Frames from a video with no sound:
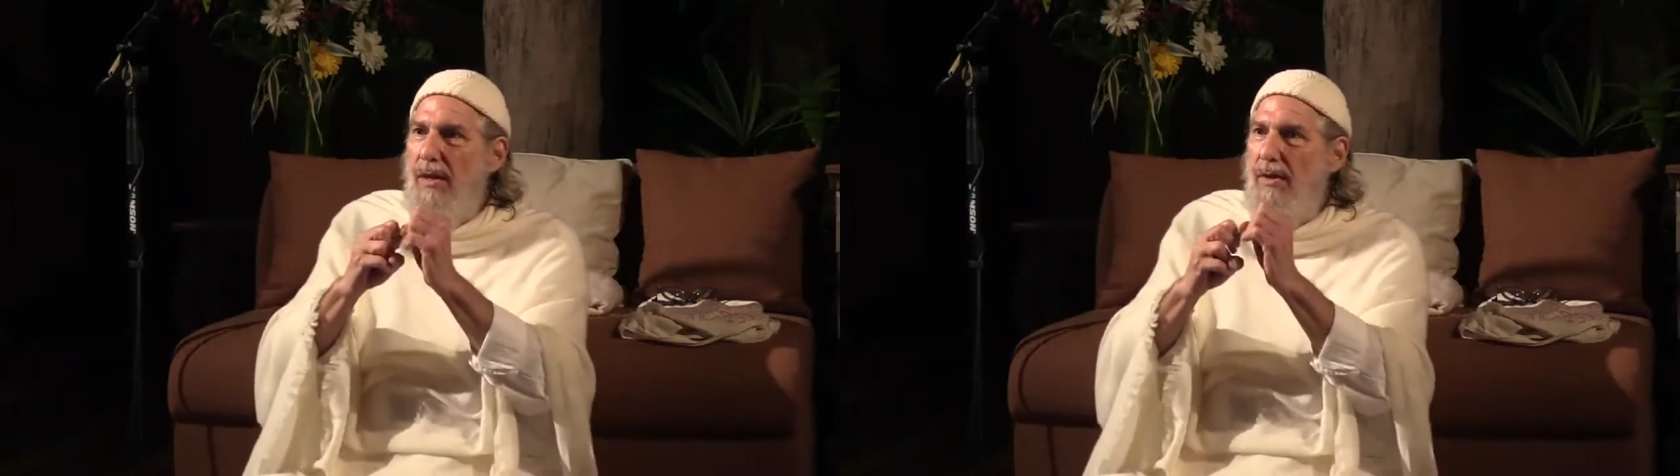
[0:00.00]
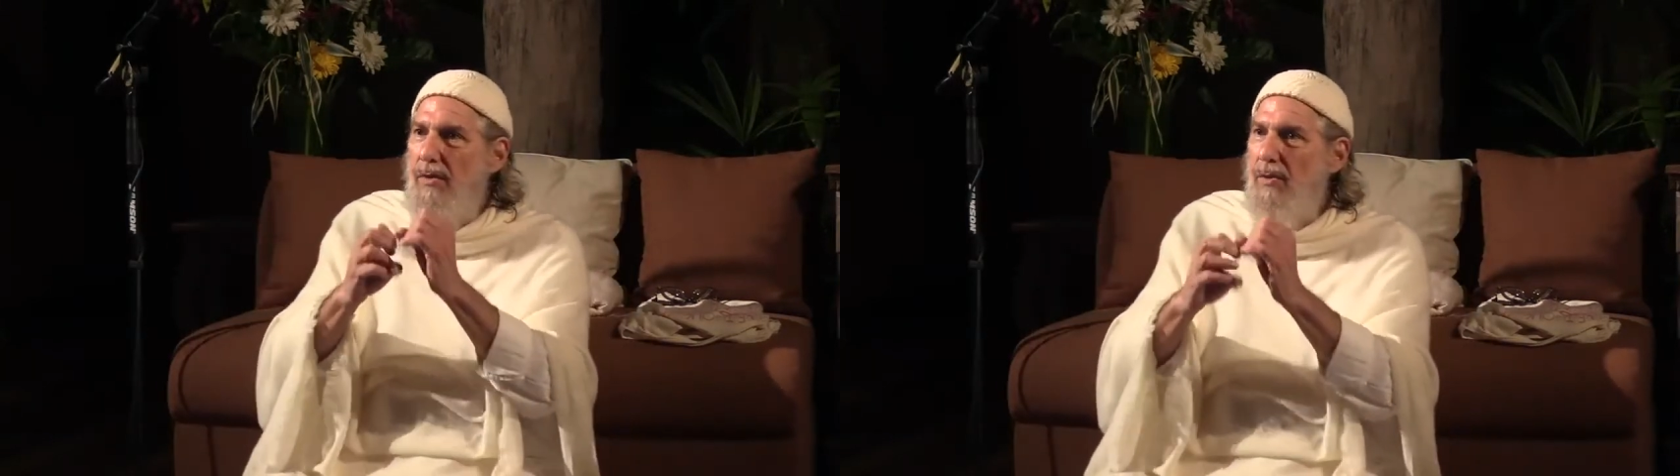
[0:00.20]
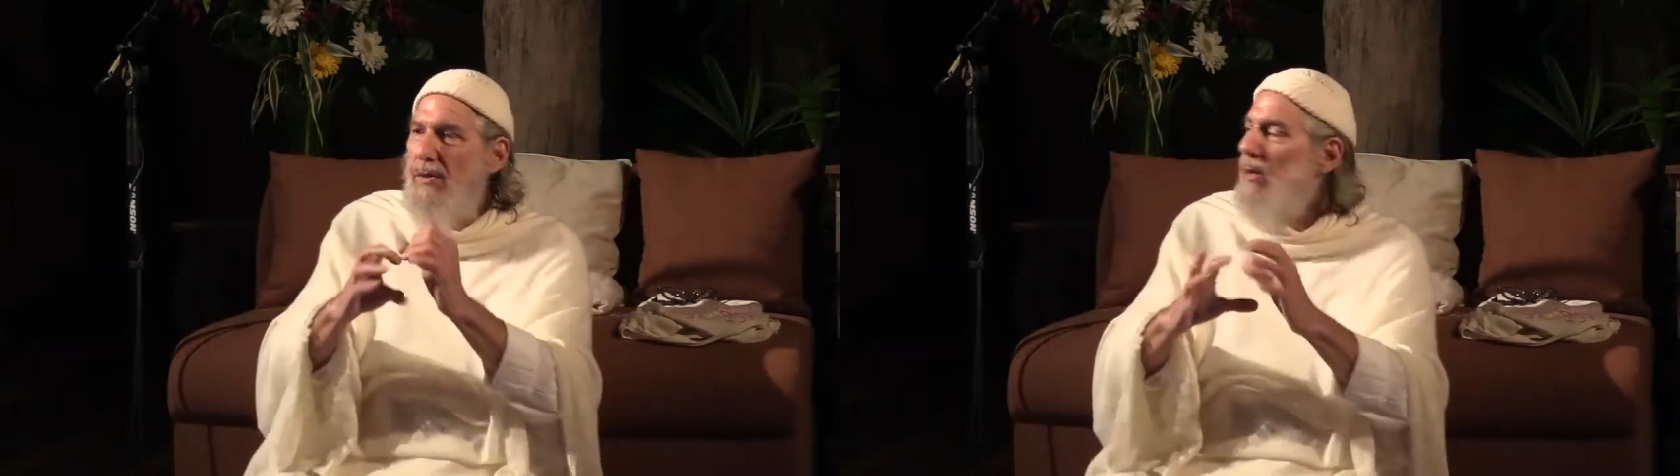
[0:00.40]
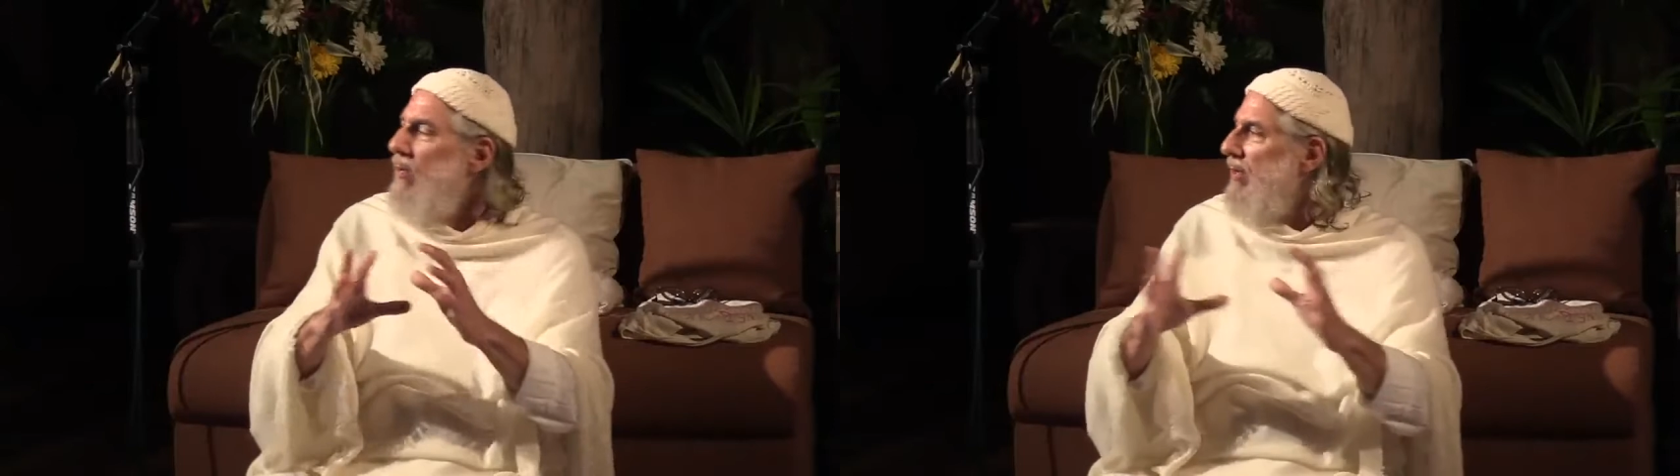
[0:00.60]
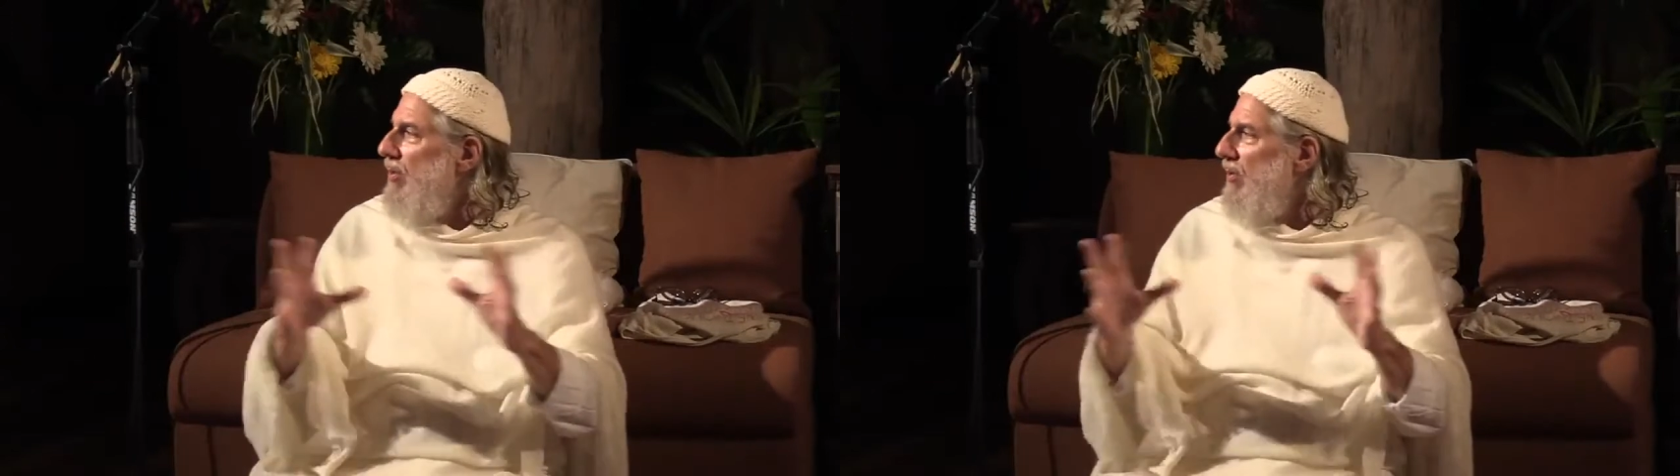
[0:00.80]
You would go
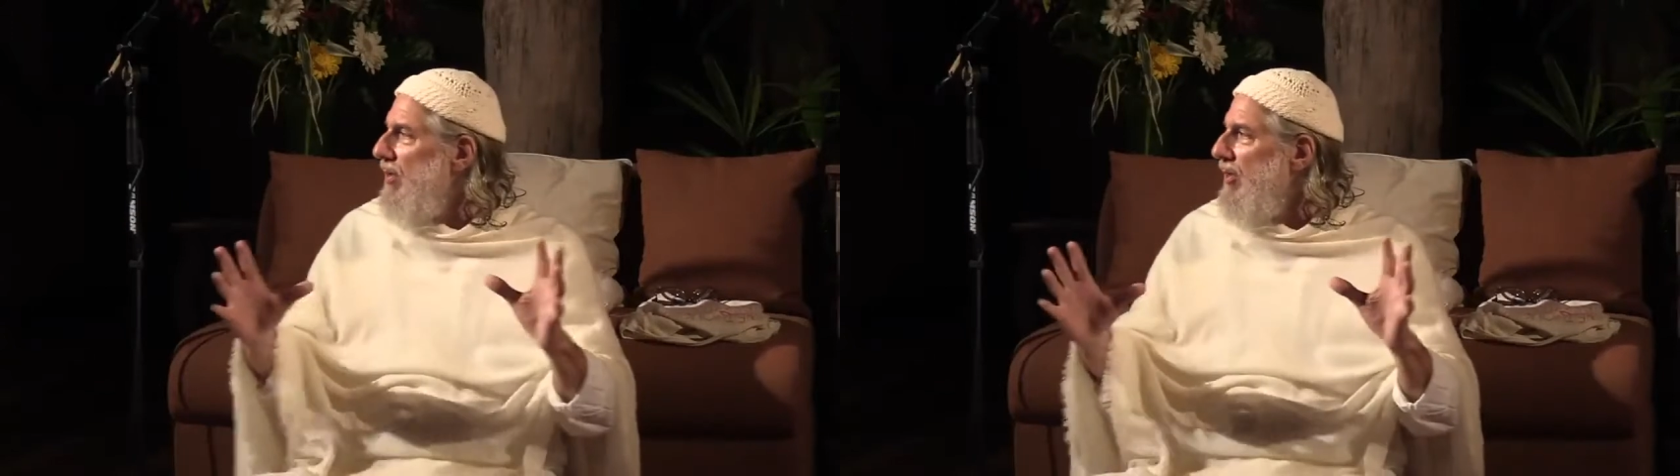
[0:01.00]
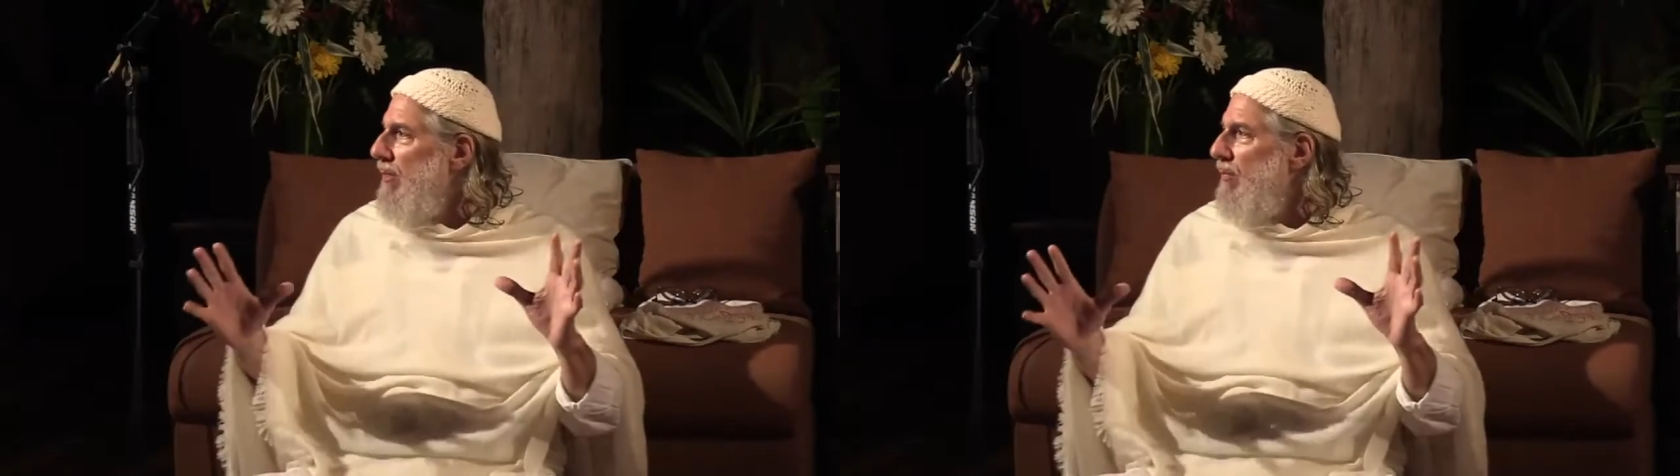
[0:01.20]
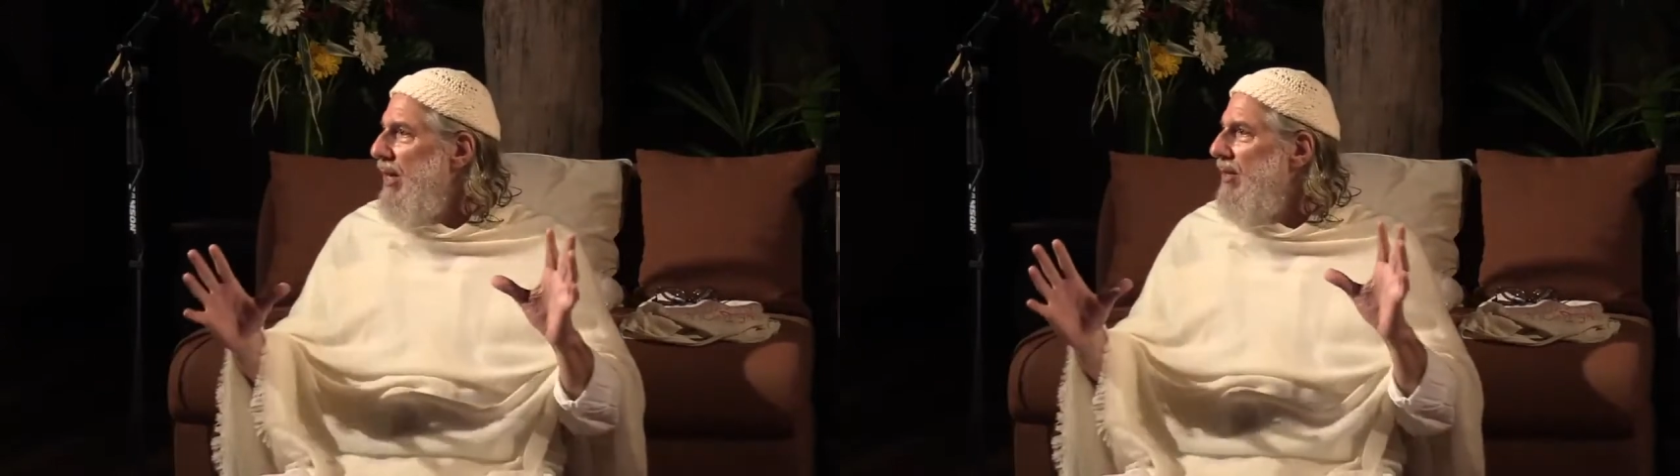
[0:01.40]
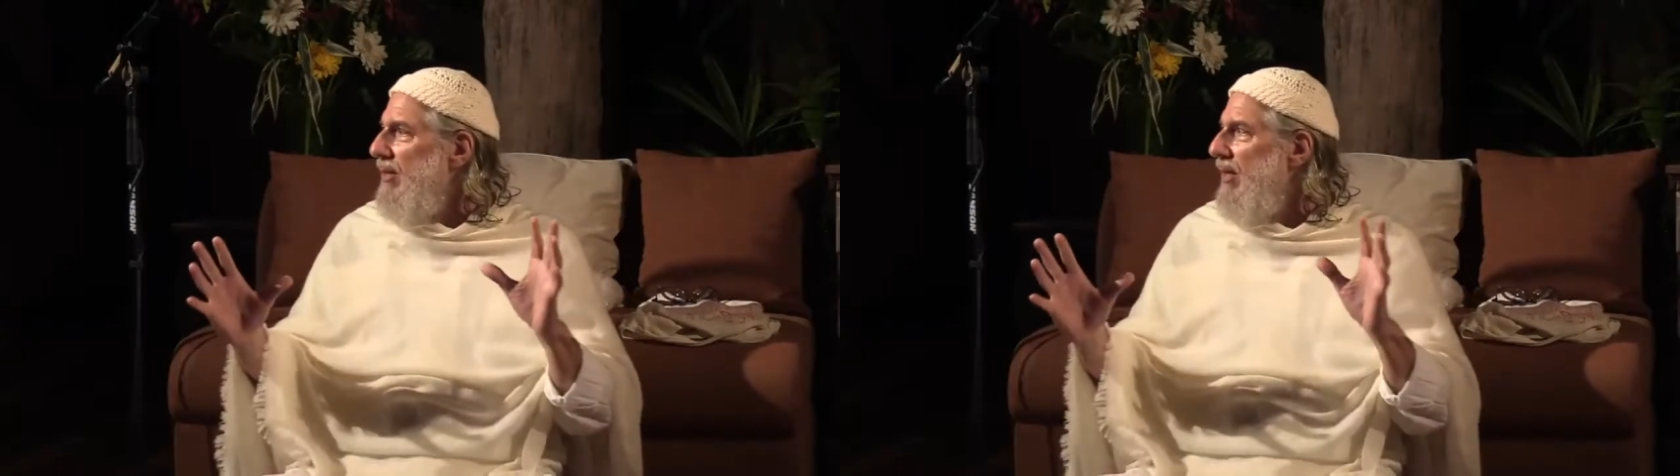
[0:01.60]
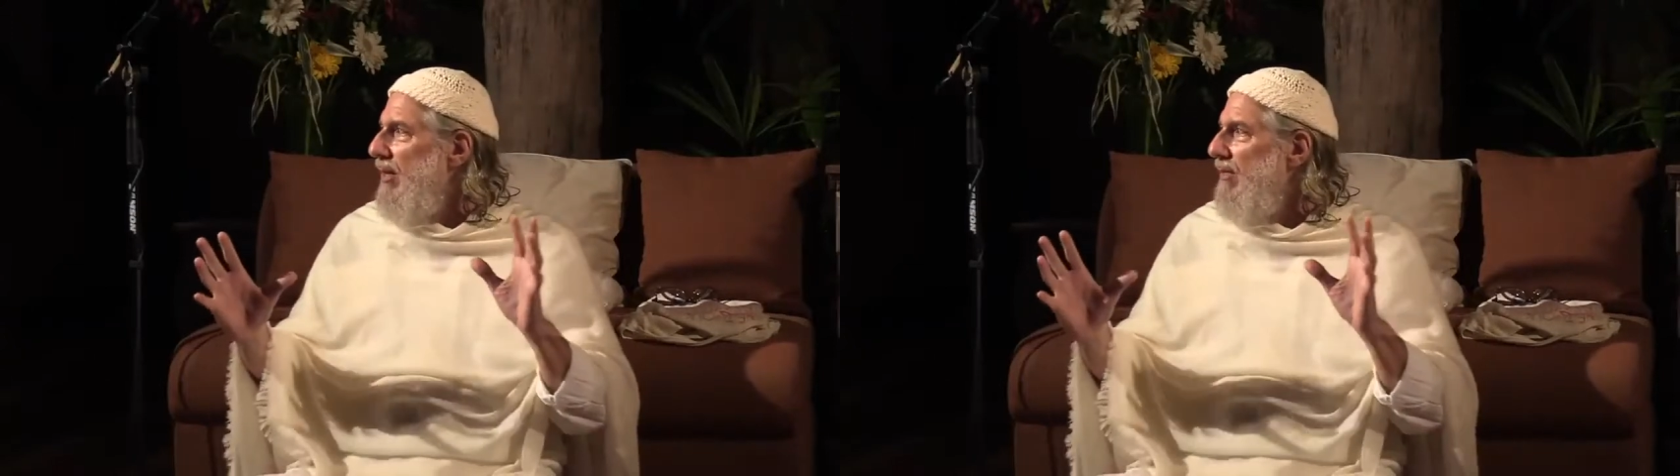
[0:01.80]
into a deep
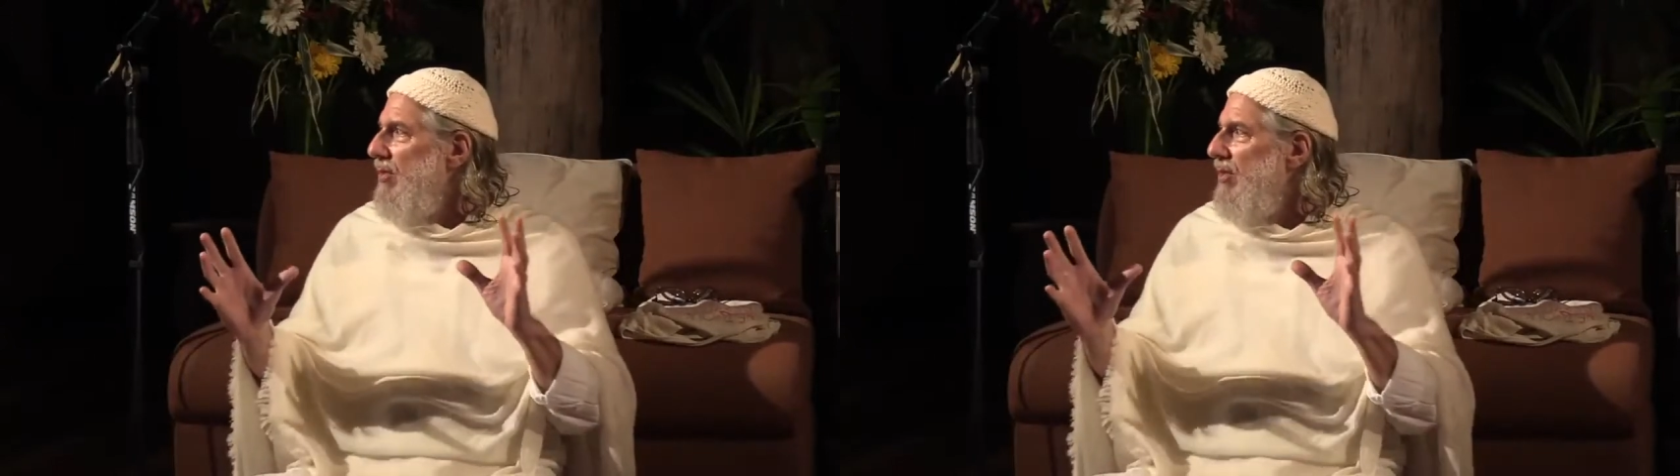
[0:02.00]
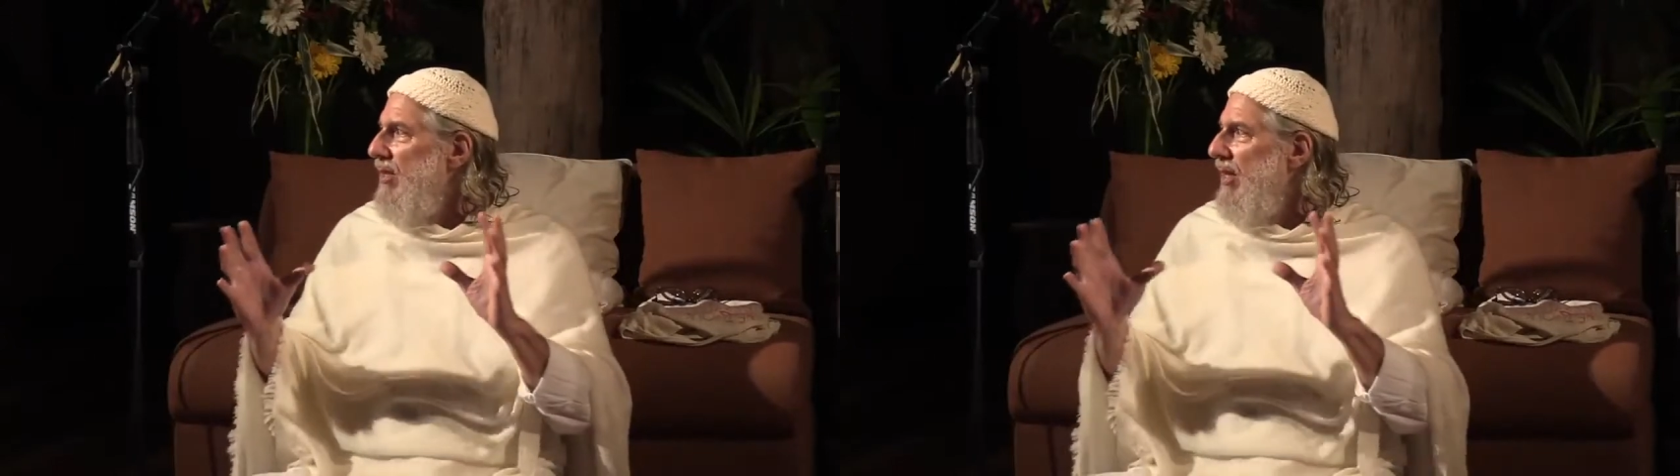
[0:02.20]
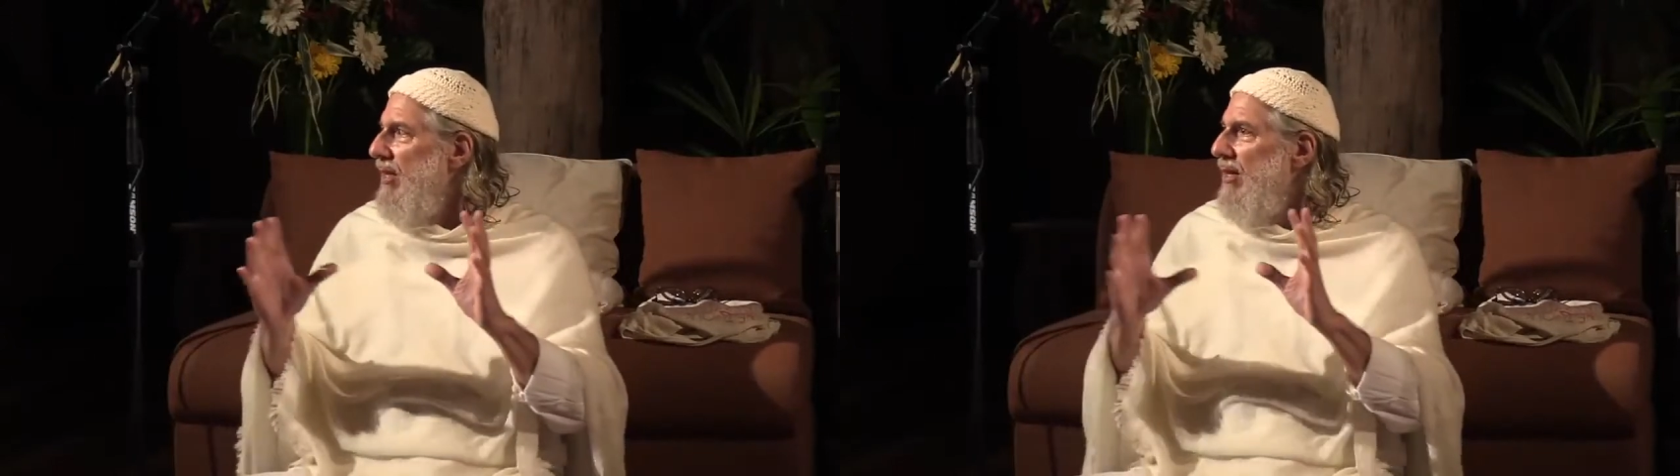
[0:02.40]
meditative state